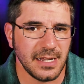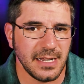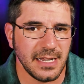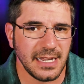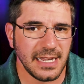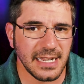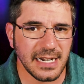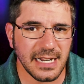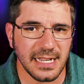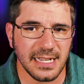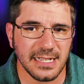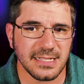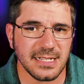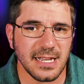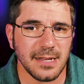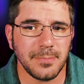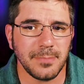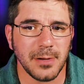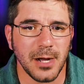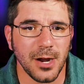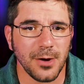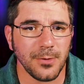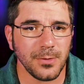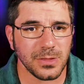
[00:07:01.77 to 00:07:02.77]
It is on
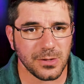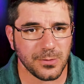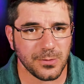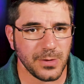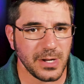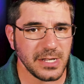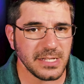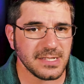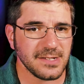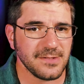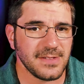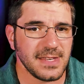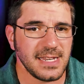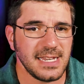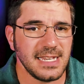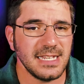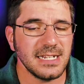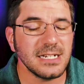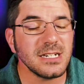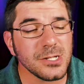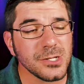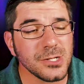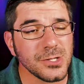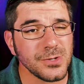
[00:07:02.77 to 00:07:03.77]
par with the rest of the
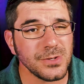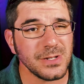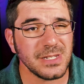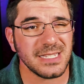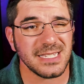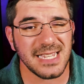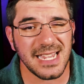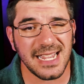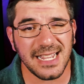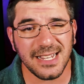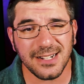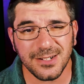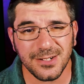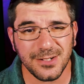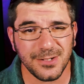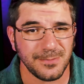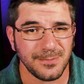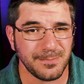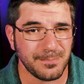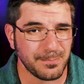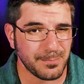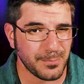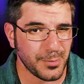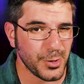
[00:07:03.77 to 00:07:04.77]
industry
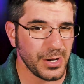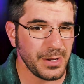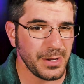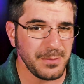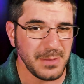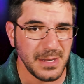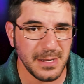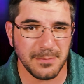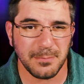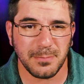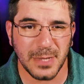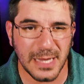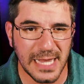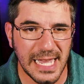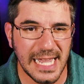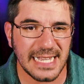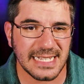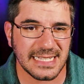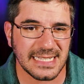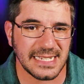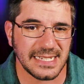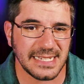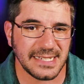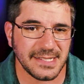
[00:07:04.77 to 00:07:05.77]
standard premium
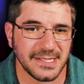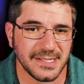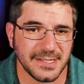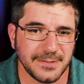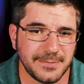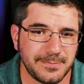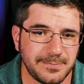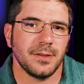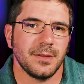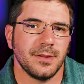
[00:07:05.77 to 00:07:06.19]
plastics.